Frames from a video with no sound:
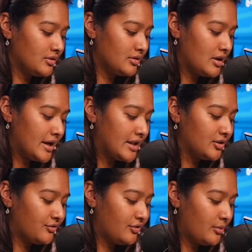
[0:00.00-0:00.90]
again,
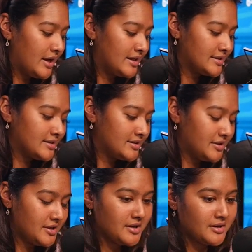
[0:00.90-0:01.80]
look for ways
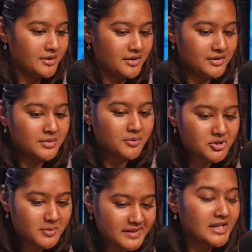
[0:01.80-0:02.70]
to push
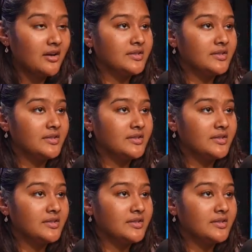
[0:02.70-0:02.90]
myself,